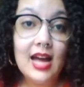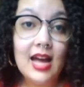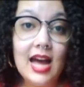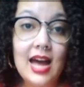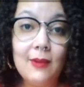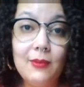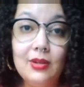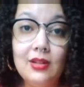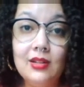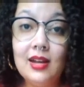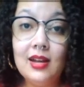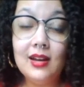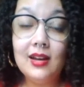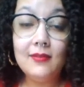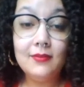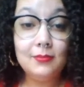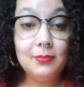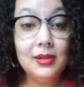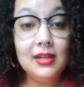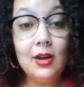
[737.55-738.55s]
I would
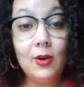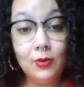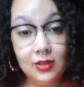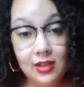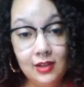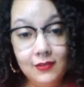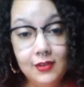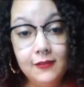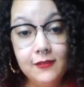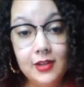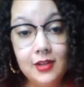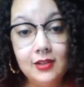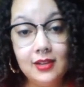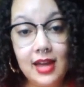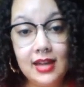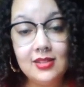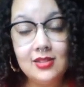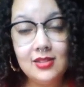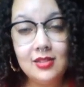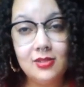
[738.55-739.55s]
love, but only if you feel
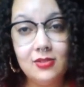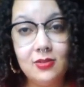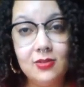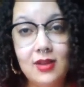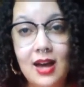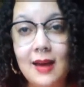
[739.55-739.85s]
led to.